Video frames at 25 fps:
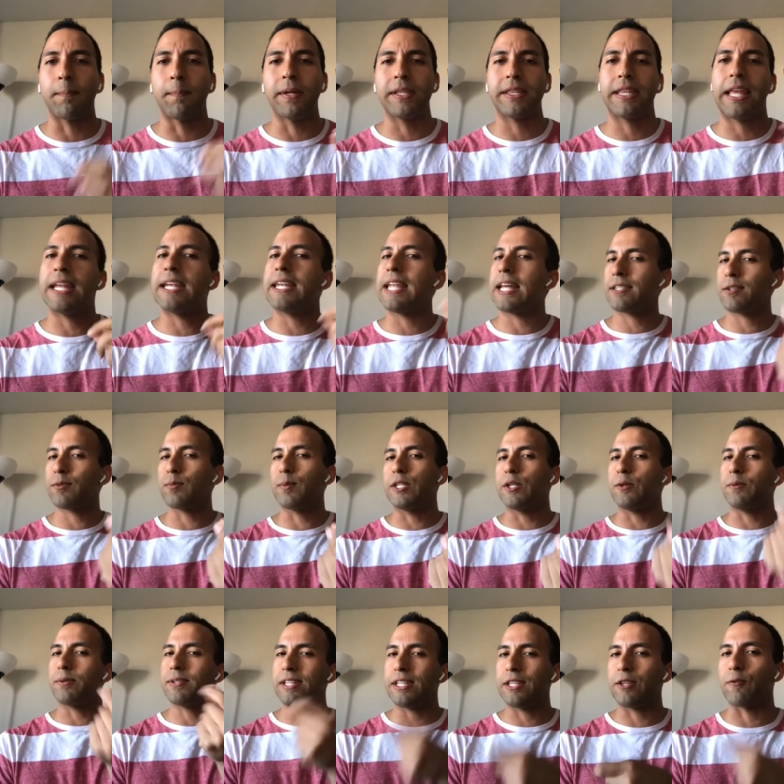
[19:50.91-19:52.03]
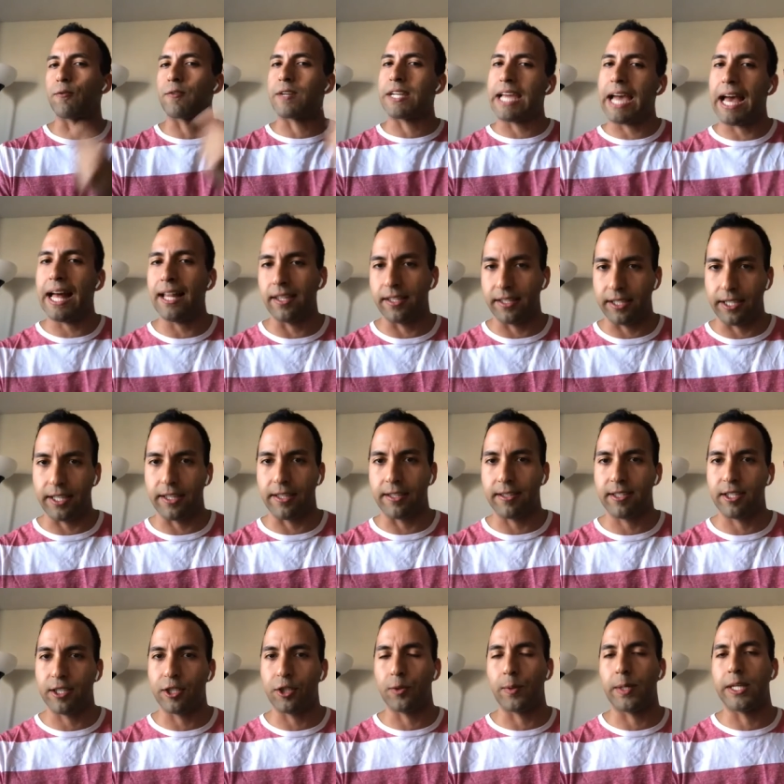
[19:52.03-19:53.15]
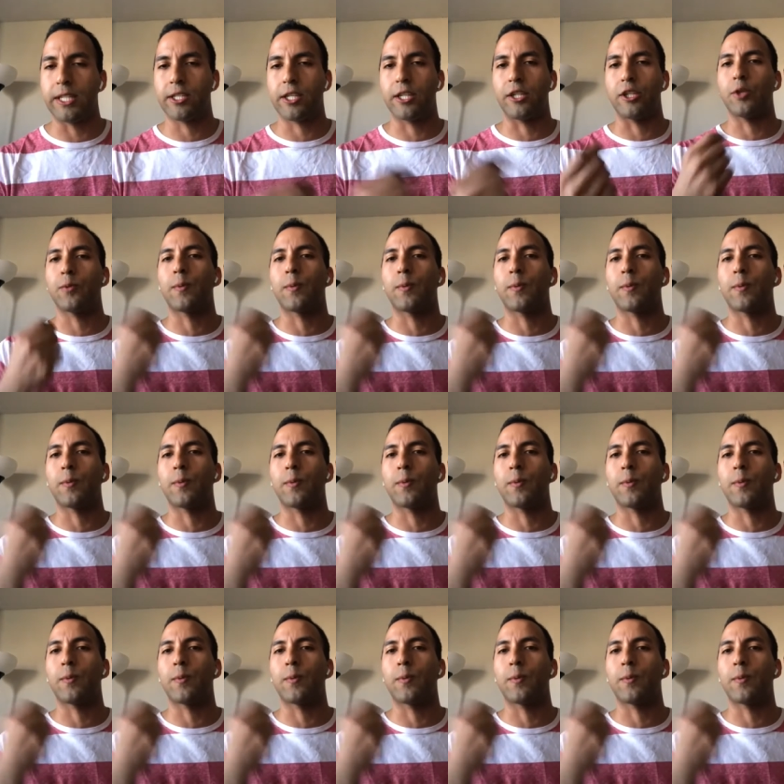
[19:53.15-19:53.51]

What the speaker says: but then that's when you see the reality of the situation.